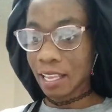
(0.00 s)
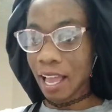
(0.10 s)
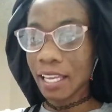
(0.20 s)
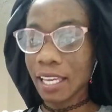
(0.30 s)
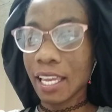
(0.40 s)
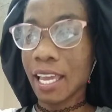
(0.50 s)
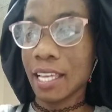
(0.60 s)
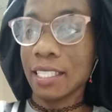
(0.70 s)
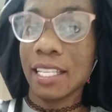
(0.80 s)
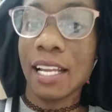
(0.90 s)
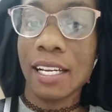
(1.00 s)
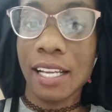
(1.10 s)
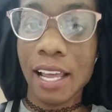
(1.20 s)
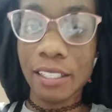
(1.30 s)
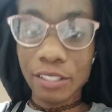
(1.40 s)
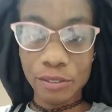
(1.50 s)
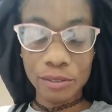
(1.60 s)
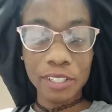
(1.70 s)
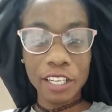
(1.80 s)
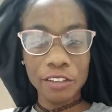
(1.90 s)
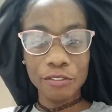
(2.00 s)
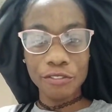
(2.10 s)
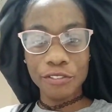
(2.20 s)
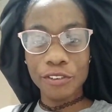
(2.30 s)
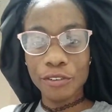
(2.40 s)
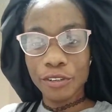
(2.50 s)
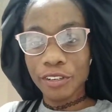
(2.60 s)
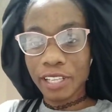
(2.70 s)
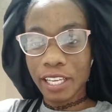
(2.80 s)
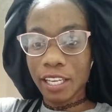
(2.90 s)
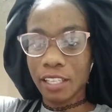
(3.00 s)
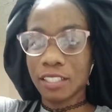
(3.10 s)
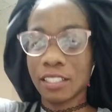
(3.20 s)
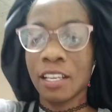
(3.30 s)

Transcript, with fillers: I get asked that a lot too. Can you feel your legs?